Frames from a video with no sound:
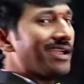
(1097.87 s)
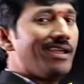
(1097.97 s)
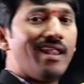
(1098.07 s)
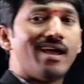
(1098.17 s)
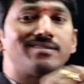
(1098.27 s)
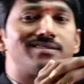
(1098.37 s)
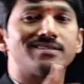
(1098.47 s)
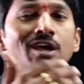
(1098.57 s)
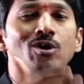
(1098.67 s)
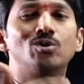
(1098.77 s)
angle
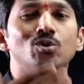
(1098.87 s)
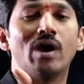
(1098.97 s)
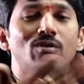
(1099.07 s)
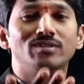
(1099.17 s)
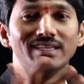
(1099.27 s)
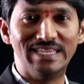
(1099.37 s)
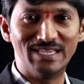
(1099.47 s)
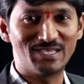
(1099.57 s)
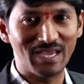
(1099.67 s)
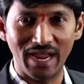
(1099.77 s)
axis, to have the
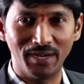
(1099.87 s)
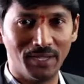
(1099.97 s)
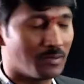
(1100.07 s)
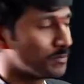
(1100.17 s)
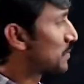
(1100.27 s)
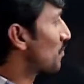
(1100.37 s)
easy idea.